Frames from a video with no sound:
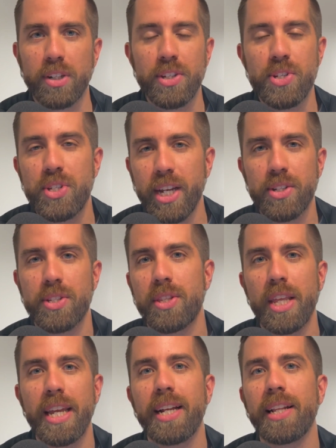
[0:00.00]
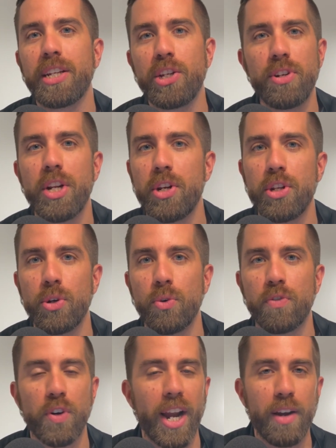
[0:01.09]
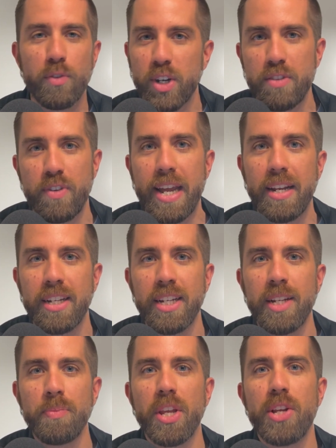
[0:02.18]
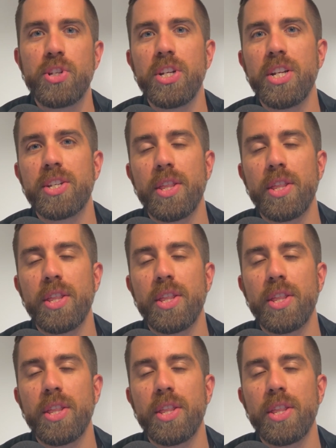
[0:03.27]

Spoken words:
the 6th thing that you need to do for every event is you need to